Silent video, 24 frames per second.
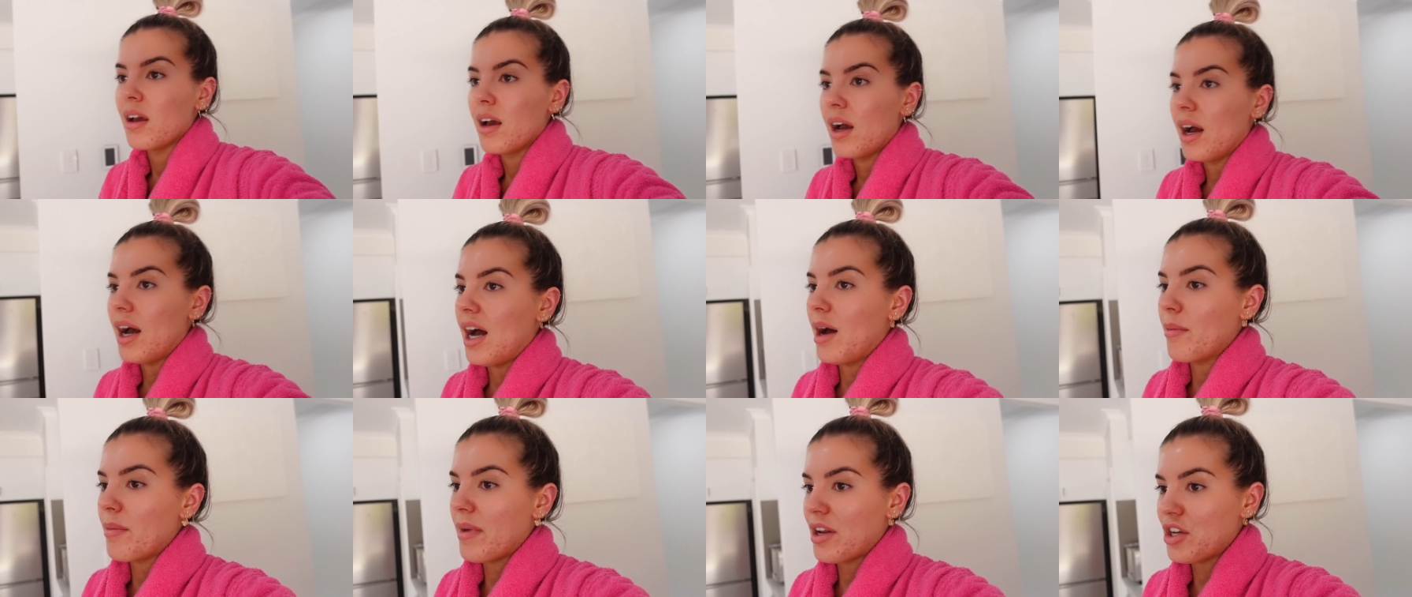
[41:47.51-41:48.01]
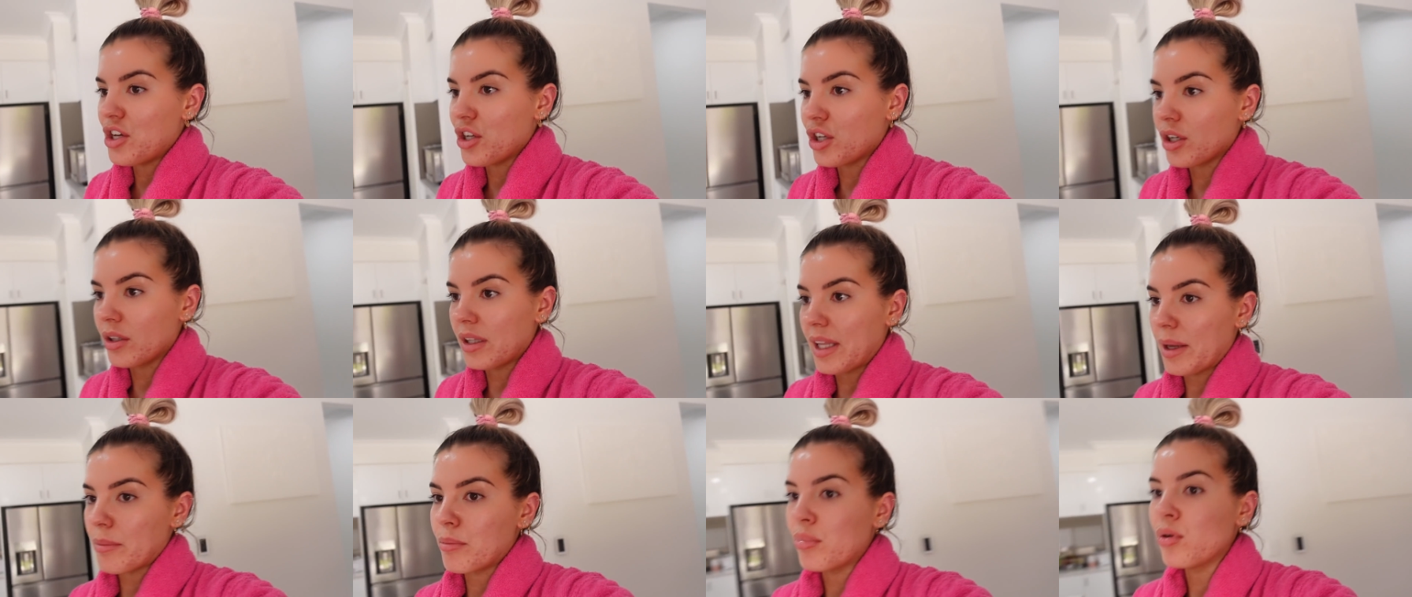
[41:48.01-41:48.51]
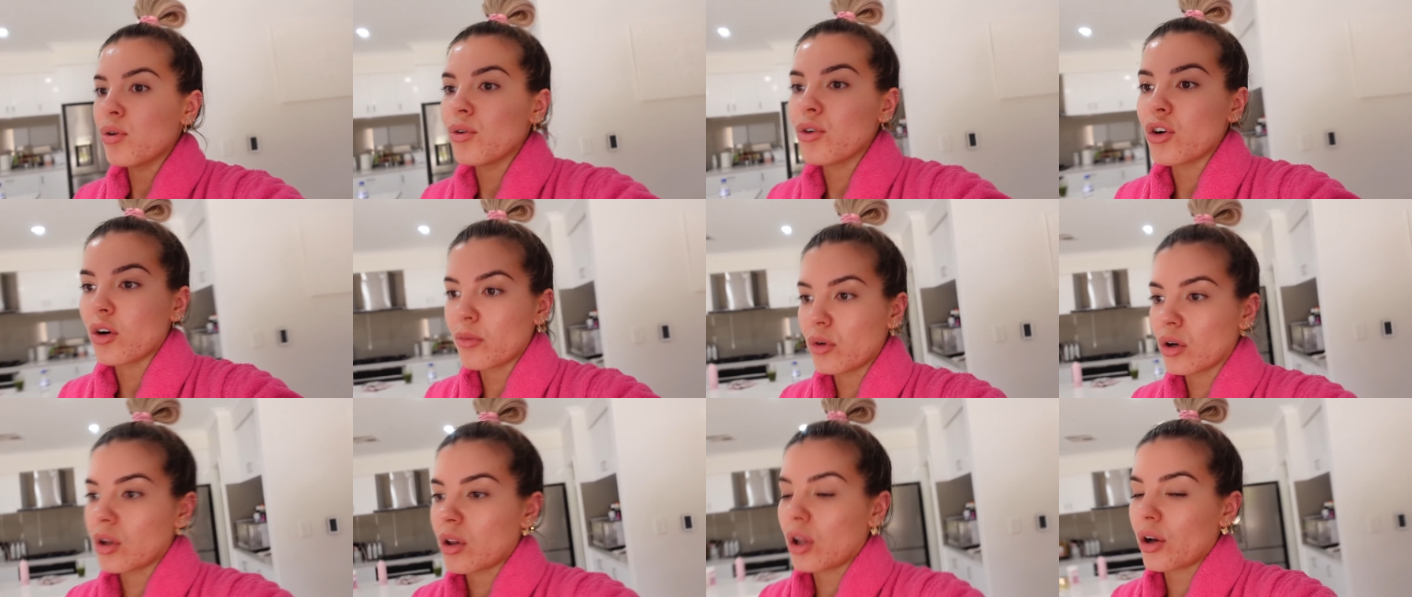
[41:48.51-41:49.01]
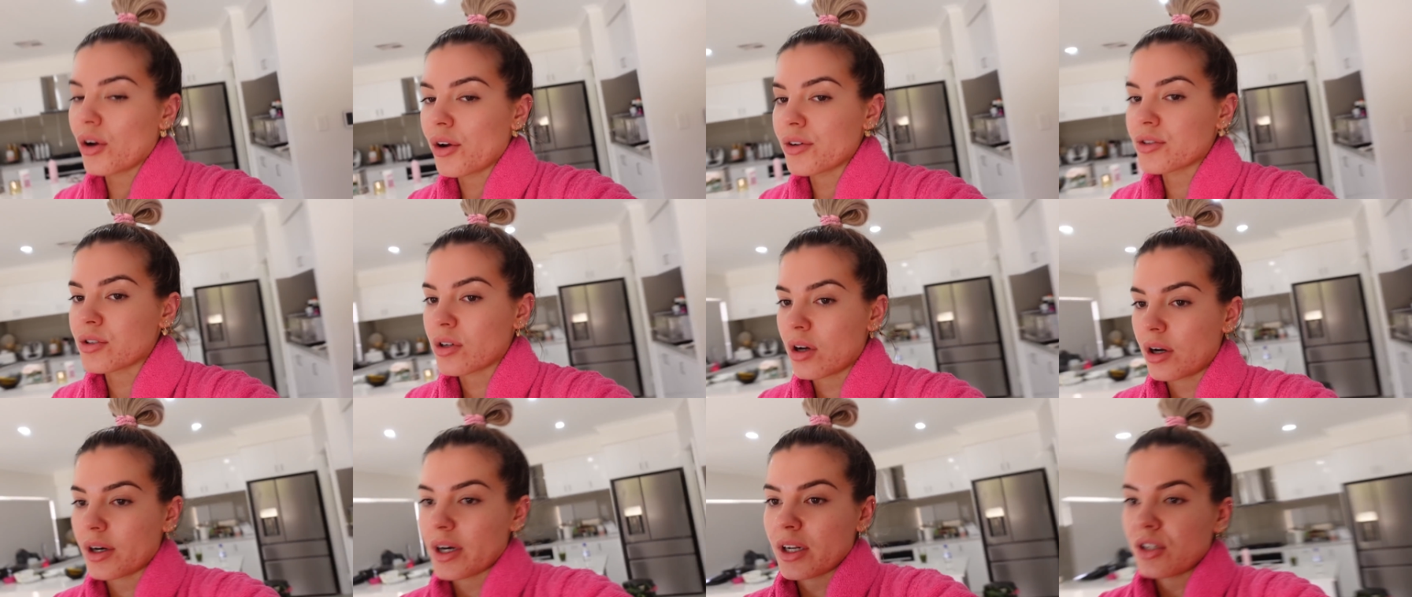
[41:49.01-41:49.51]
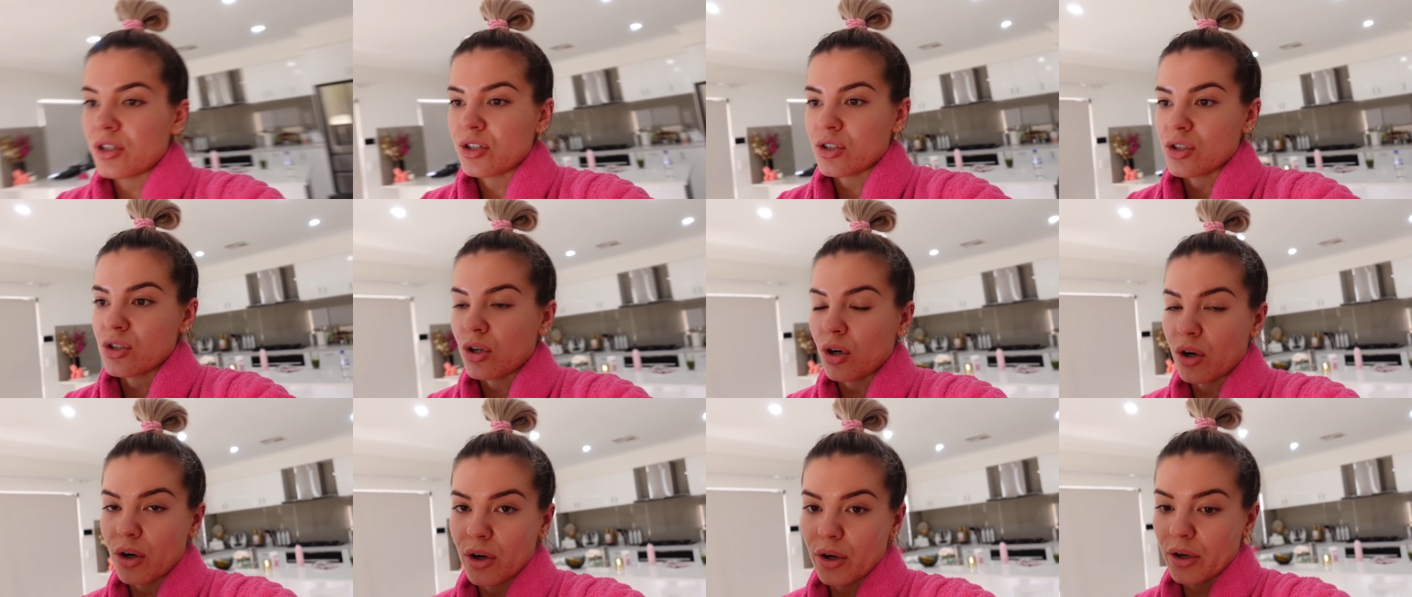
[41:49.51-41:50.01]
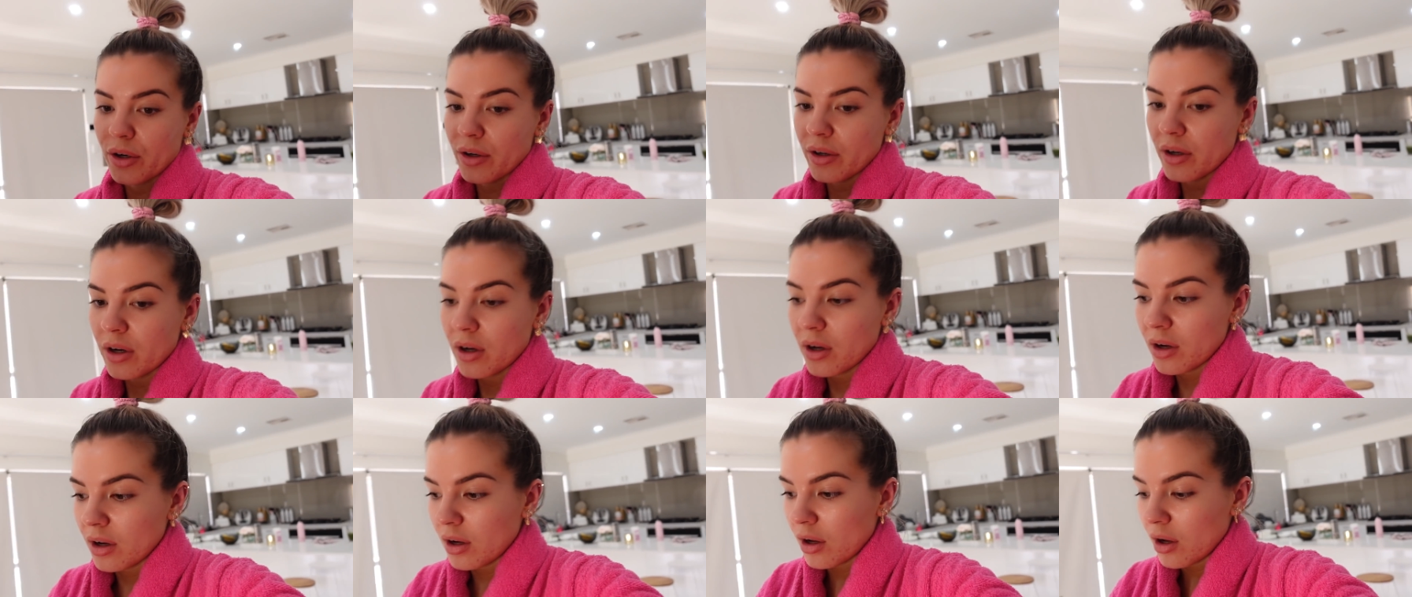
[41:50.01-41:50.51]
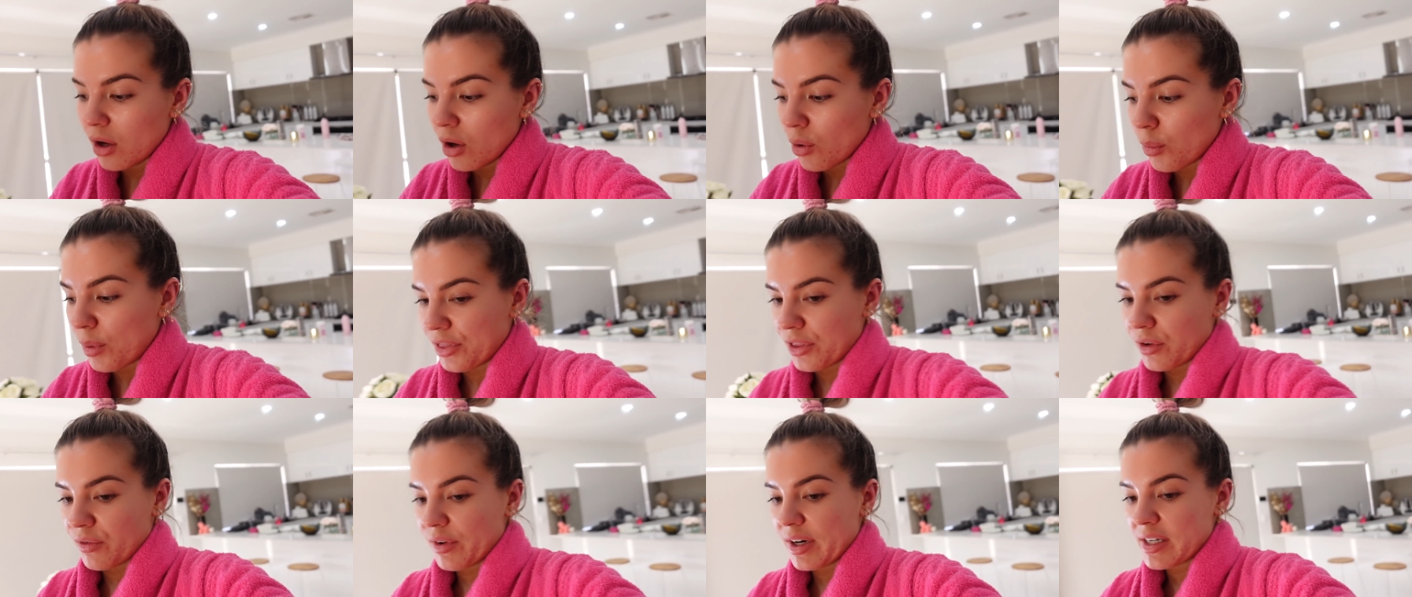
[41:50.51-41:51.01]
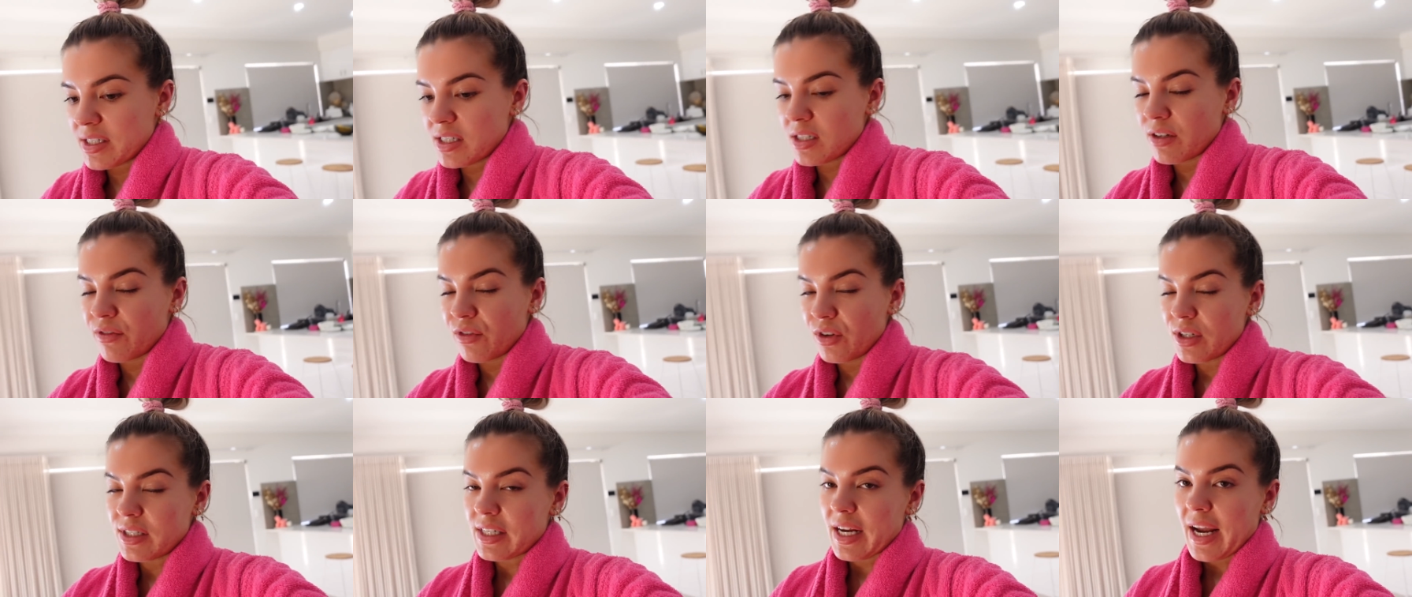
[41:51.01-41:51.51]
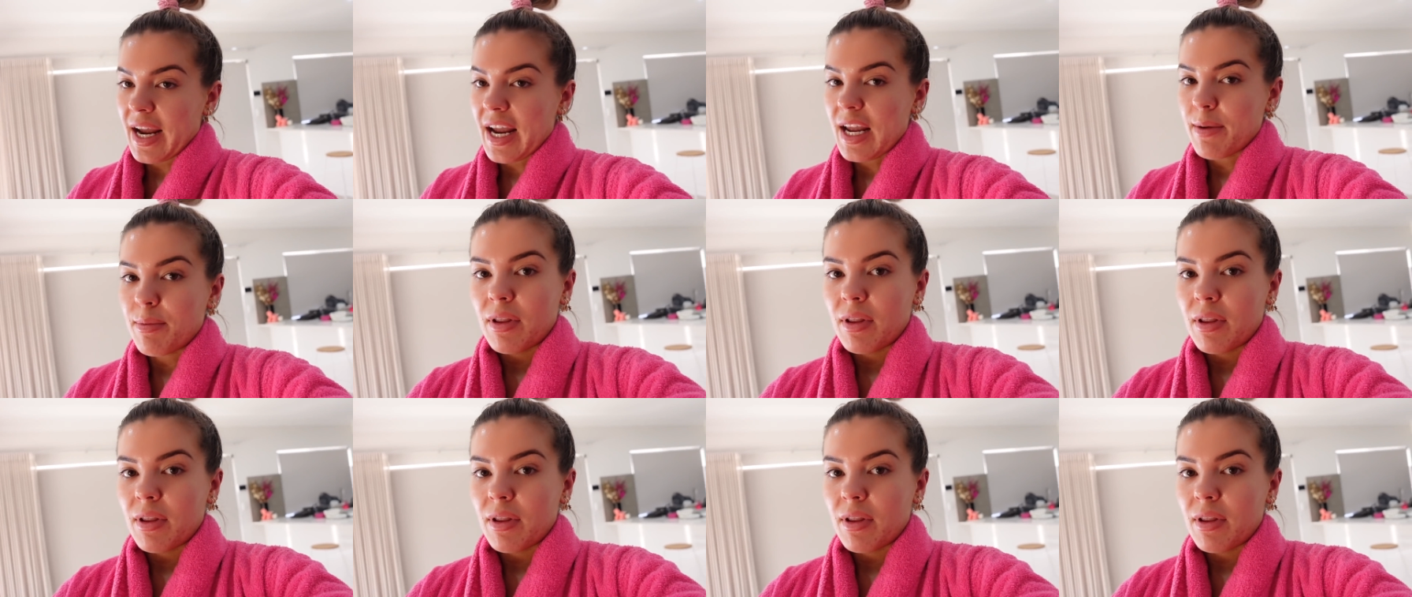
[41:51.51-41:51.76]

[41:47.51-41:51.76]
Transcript: And you can like put normal clothes on and just go with the rest of your day.